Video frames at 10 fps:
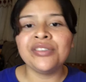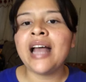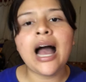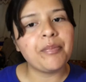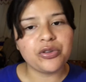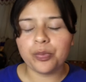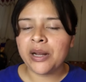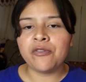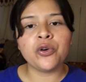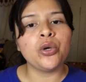than happy to
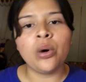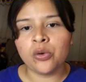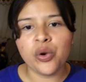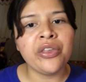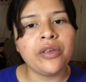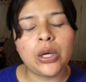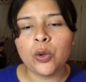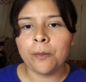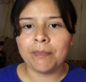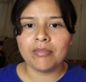pray for you and with
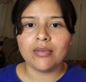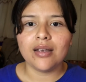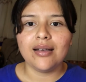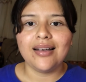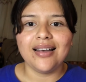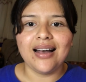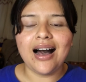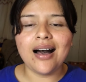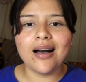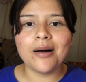you.
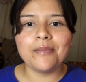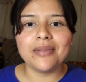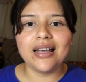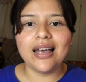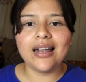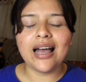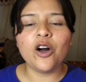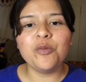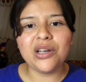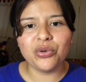And I
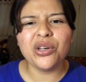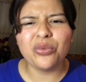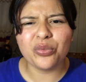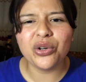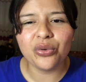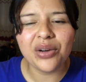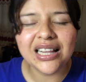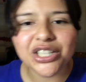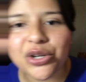hope that you really